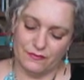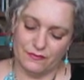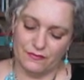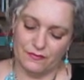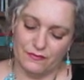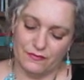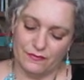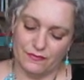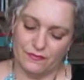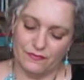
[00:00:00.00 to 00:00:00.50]

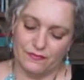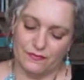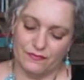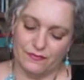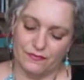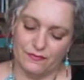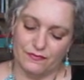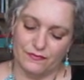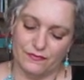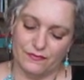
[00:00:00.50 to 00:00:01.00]

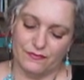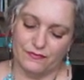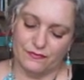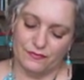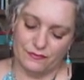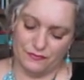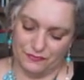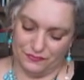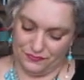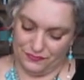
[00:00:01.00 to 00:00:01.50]

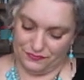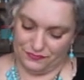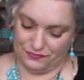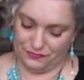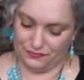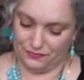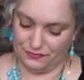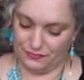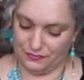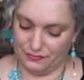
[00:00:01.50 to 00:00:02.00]

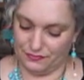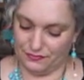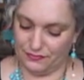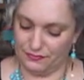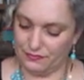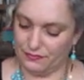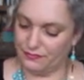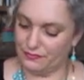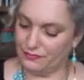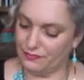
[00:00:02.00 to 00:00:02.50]

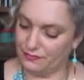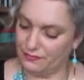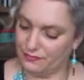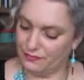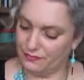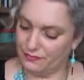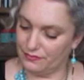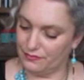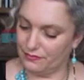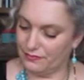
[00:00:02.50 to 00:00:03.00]

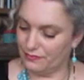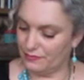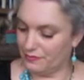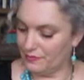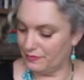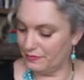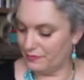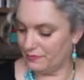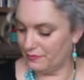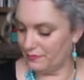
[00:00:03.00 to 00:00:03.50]

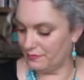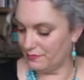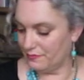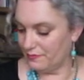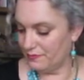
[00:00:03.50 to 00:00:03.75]
[no speech]